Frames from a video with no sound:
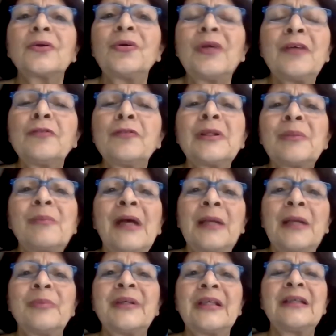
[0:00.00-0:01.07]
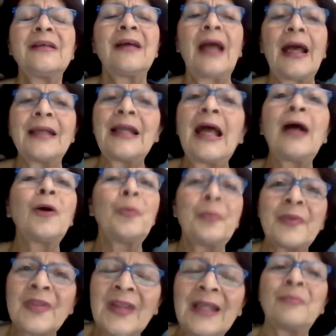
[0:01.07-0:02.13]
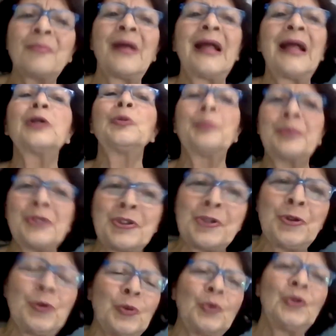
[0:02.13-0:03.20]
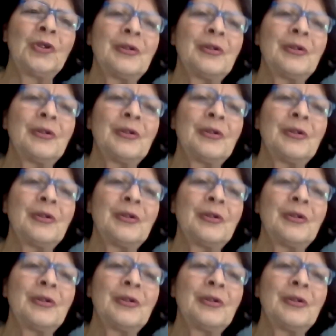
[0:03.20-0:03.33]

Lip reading: whoever it may be, and help them help you